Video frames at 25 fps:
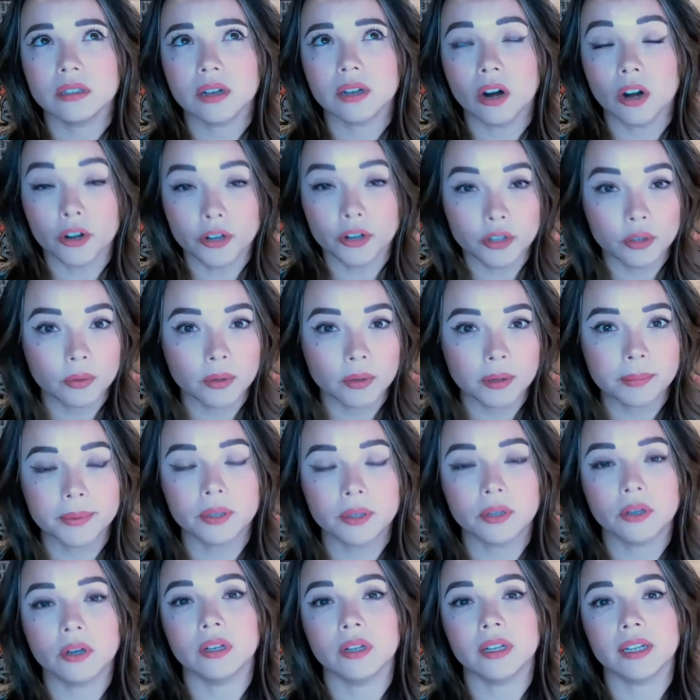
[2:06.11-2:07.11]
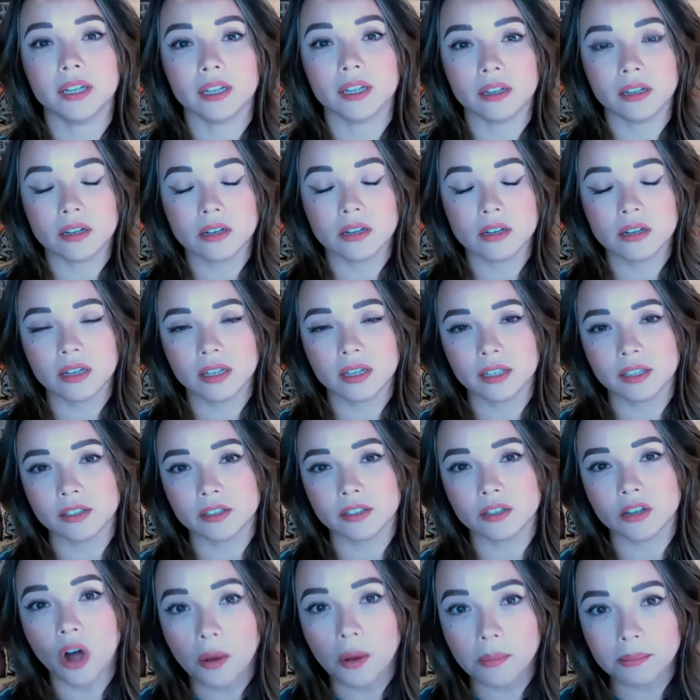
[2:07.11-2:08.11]
arguable and,
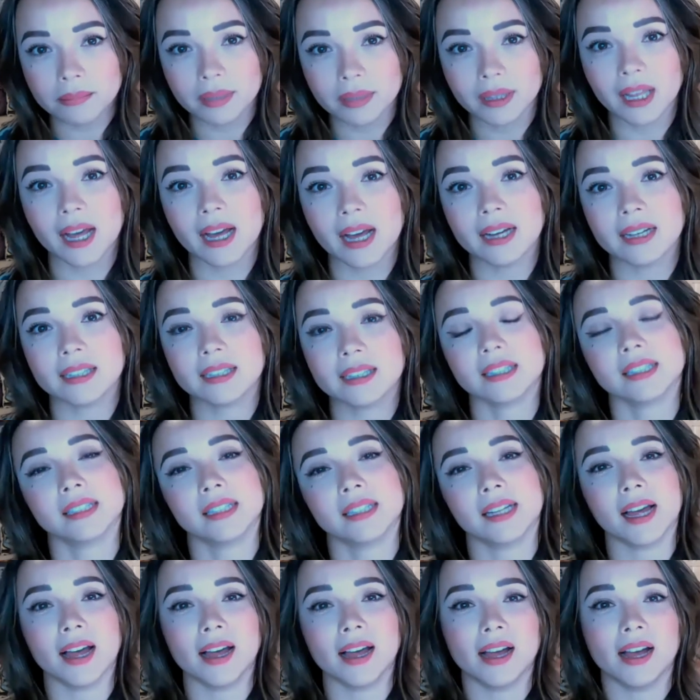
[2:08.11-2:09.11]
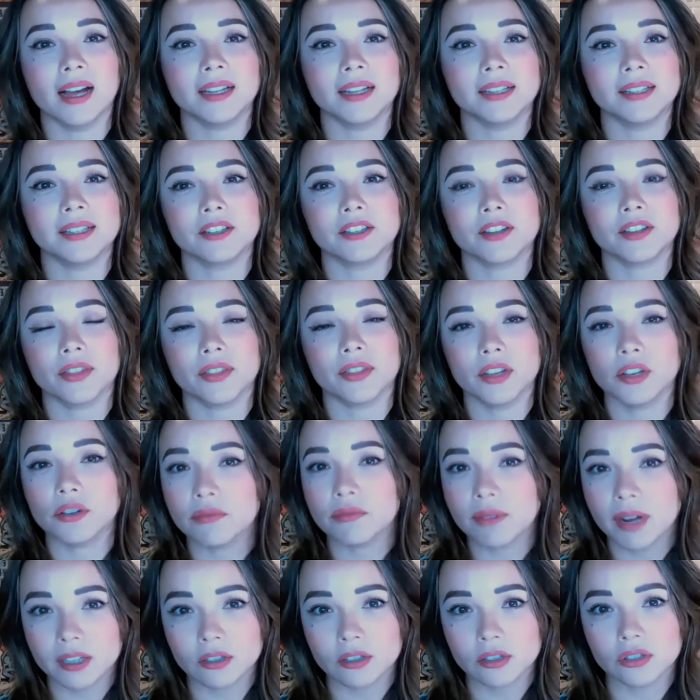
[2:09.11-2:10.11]
and complex and
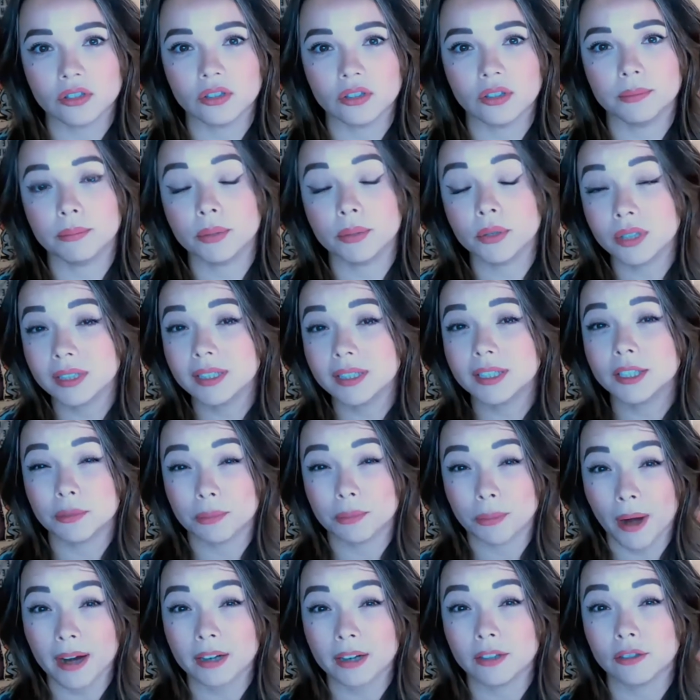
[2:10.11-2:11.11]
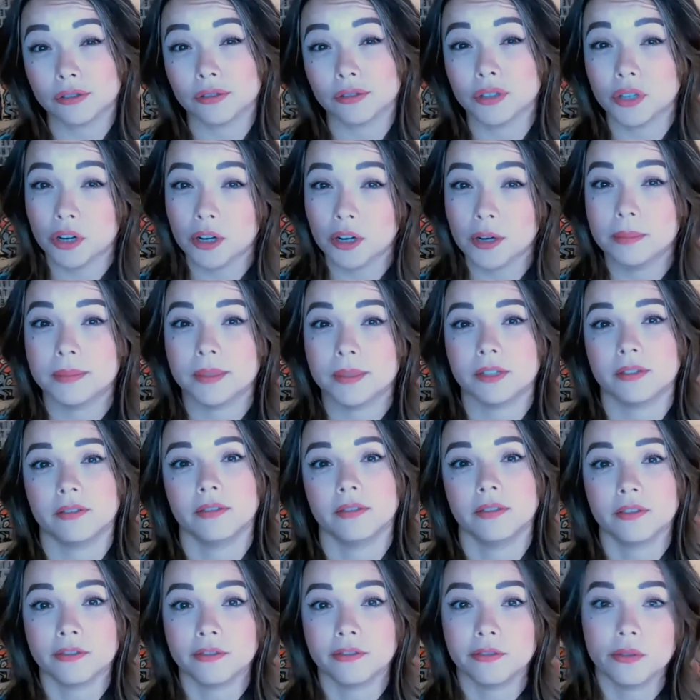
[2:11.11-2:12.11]
theoretical and put it into practical terms
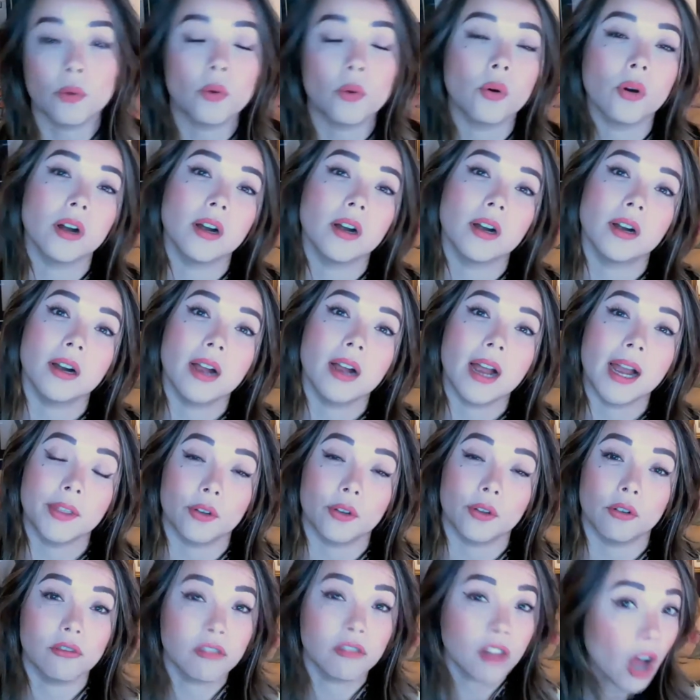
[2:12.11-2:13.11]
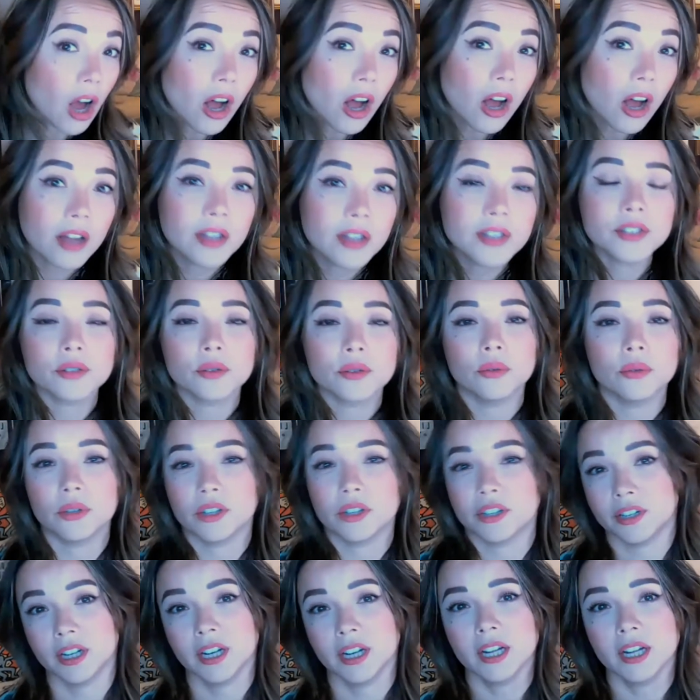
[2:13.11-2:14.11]
for either laws
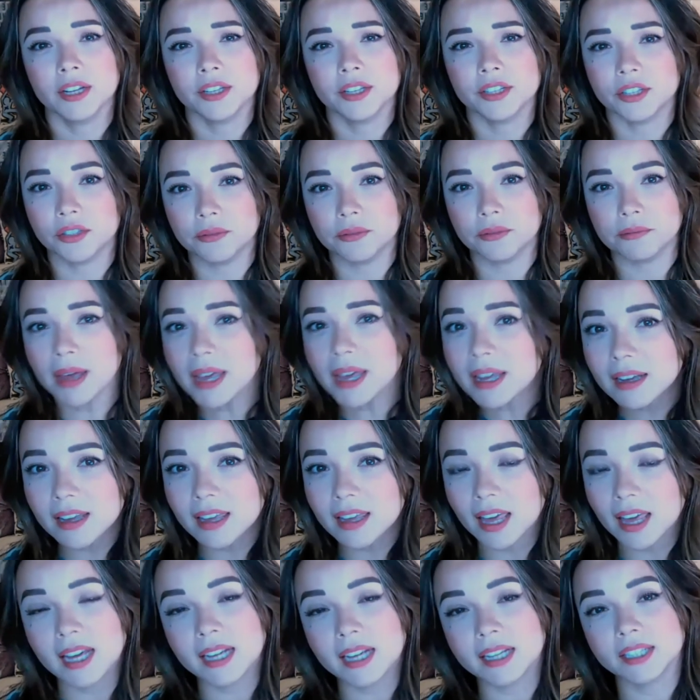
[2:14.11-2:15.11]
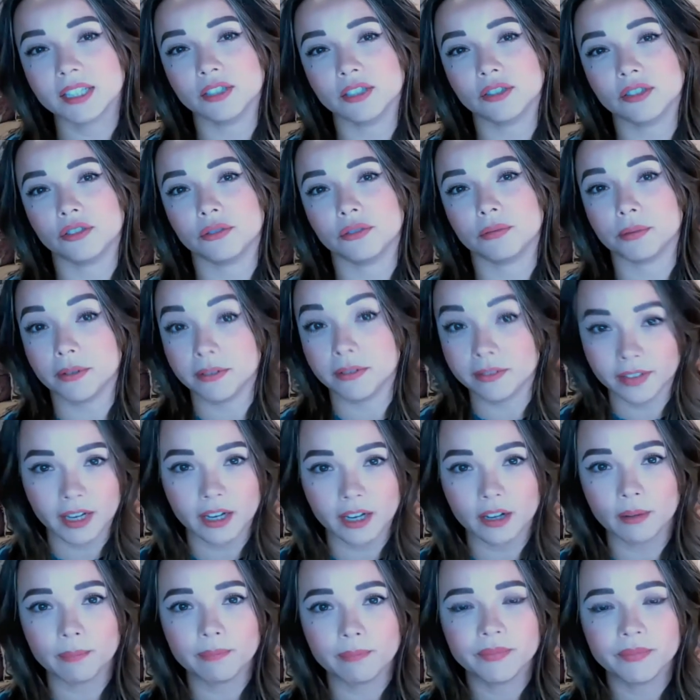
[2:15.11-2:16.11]
or to make a case and to
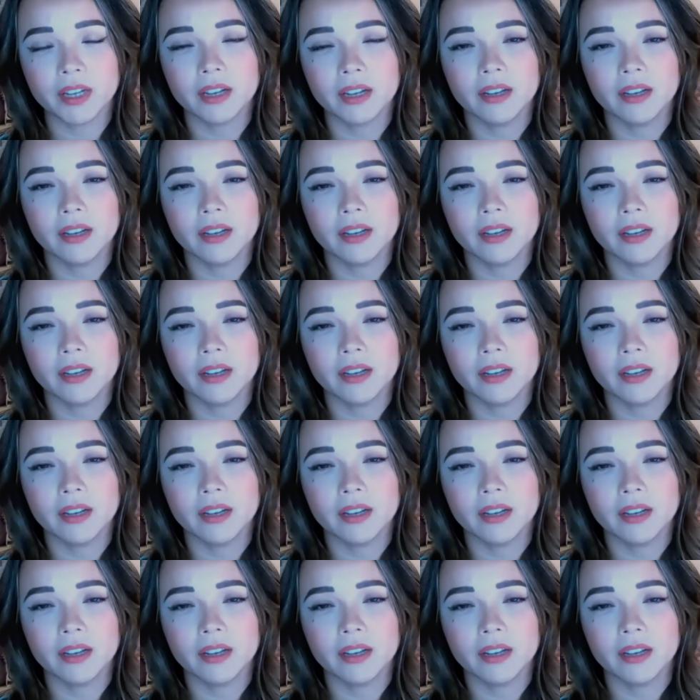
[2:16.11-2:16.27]
prevail.